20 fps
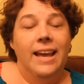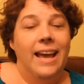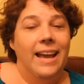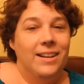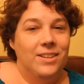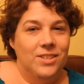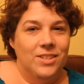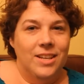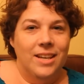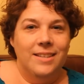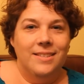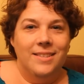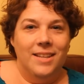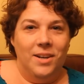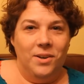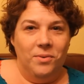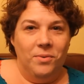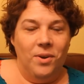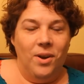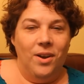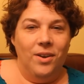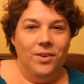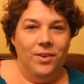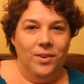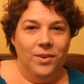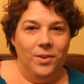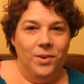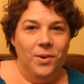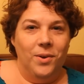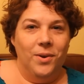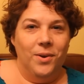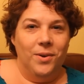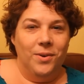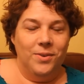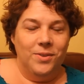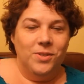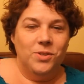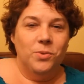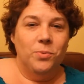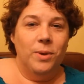Actually, I said it wrong
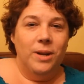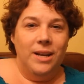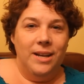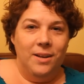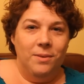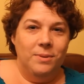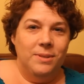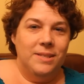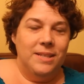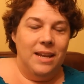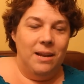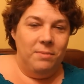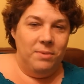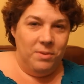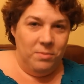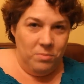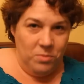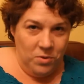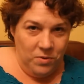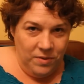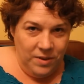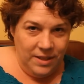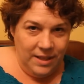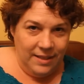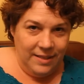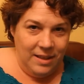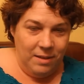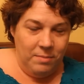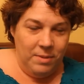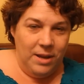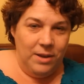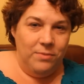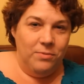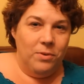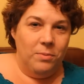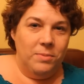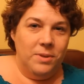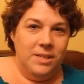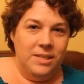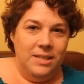earlier. Serenity was the name of the movie that they made
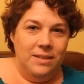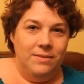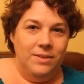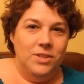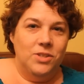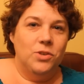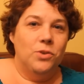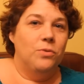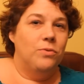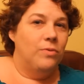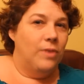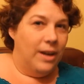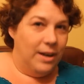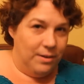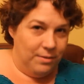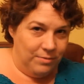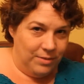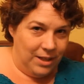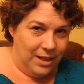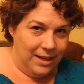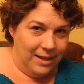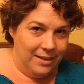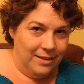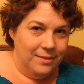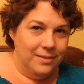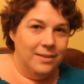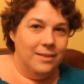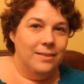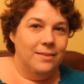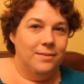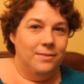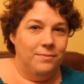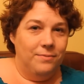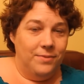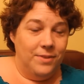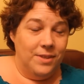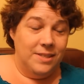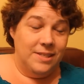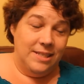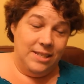from the TV show Firefly.
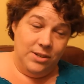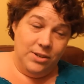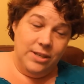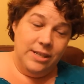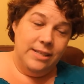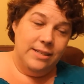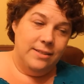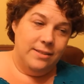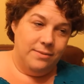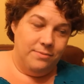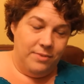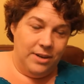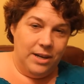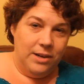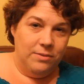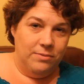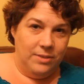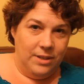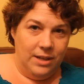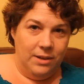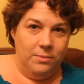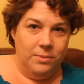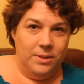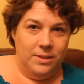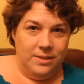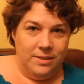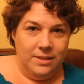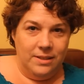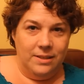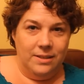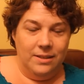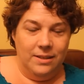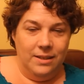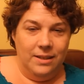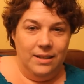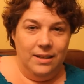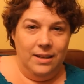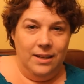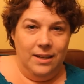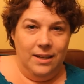The series Firefly was
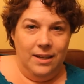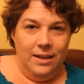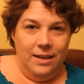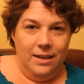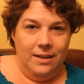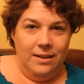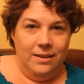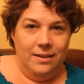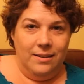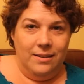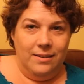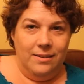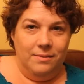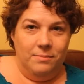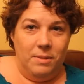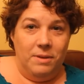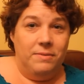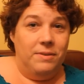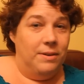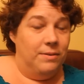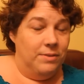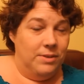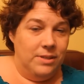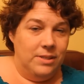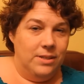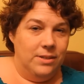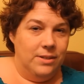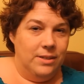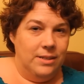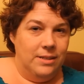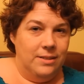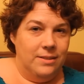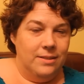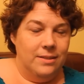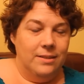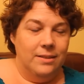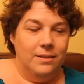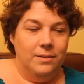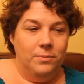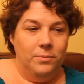my favorite series,
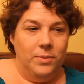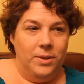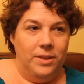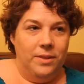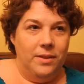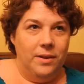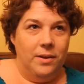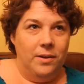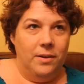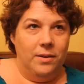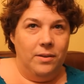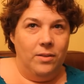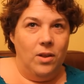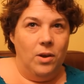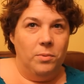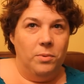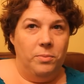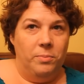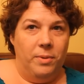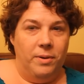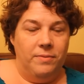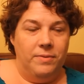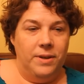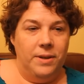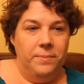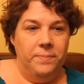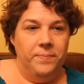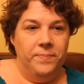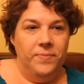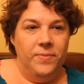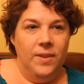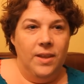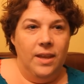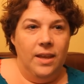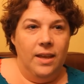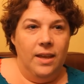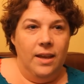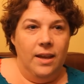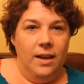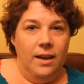along with Buffy.
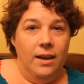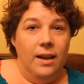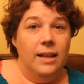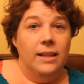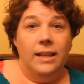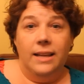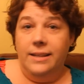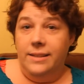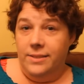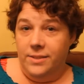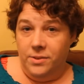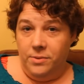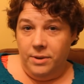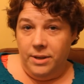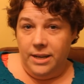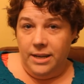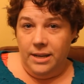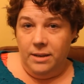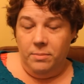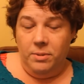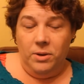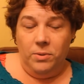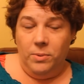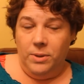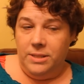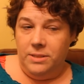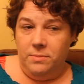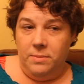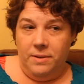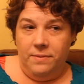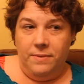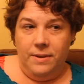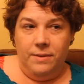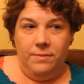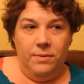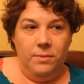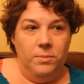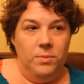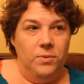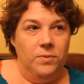I liked Serenity, but it wasn't my
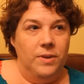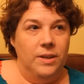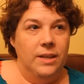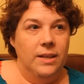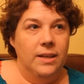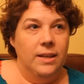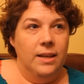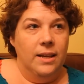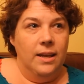favorite movie.